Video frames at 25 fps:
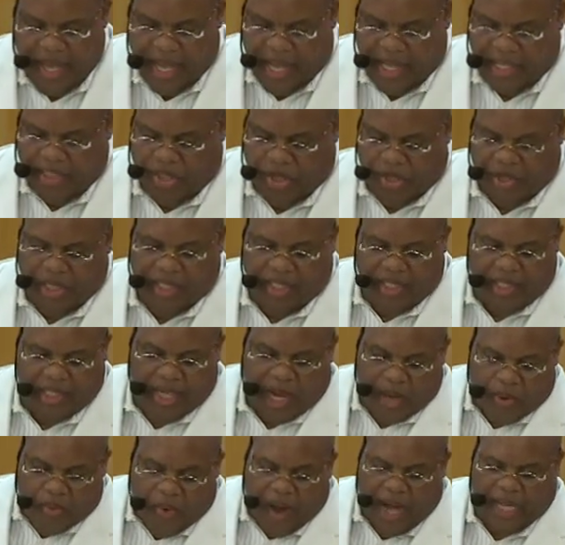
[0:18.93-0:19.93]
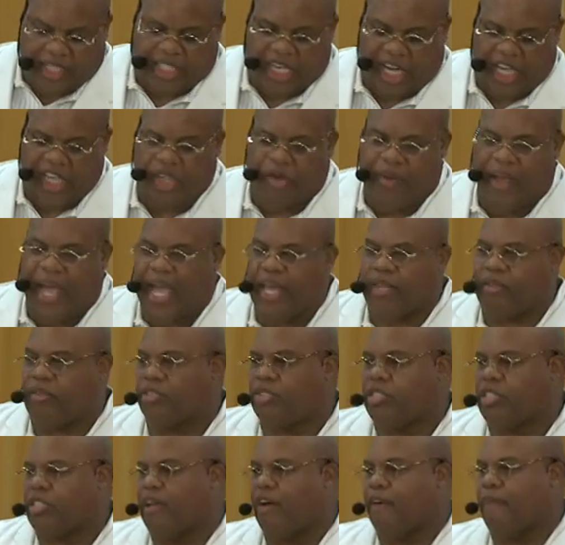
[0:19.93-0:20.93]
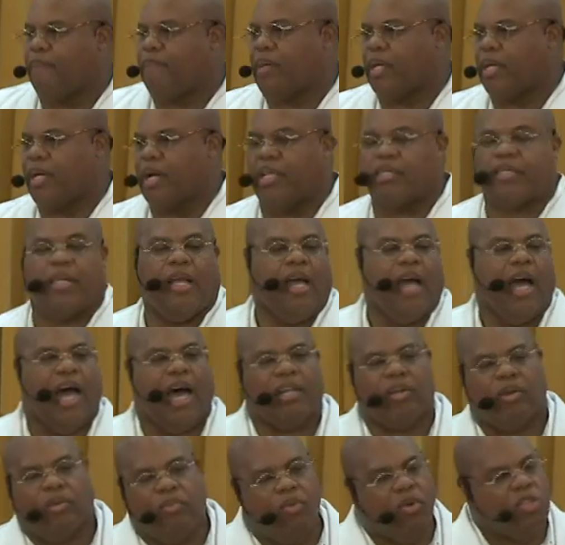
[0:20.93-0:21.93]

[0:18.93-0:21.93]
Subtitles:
And so he says, now watch how you handle stuff, because I don't